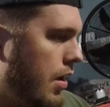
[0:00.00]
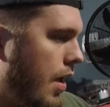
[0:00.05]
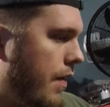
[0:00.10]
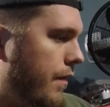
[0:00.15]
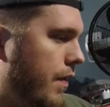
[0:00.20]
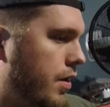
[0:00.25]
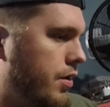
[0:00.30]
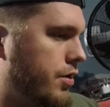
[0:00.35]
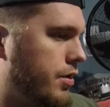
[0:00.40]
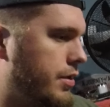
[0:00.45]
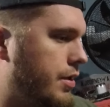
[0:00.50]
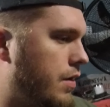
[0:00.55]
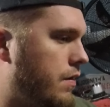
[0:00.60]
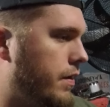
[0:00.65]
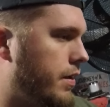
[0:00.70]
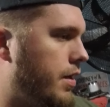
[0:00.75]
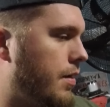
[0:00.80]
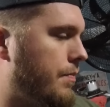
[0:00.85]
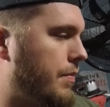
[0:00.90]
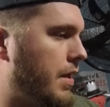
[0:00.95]
And then just
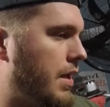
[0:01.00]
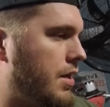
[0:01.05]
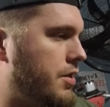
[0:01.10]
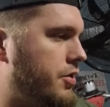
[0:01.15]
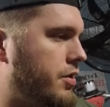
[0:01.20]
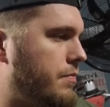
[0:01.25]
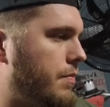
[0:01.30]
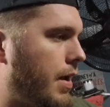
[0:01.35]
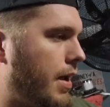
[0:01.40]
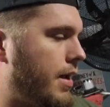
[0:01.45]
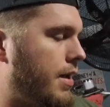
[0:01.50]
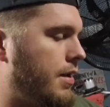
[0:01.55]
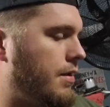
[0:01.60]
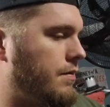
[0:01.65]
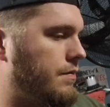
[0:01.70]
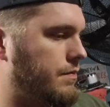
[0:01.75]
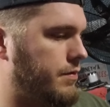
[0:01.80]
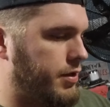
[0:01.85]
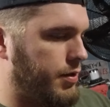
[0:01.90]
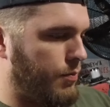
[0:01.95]
cleaned up the engine bay
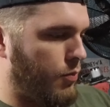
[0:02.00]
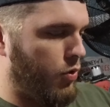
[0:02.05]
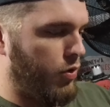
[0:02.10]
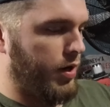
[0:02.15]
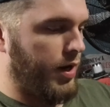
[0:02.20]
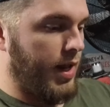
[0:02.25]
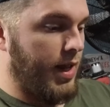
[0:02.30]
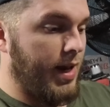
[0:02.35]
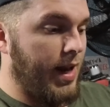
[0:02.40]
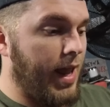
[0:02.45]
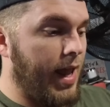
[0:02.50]
some more again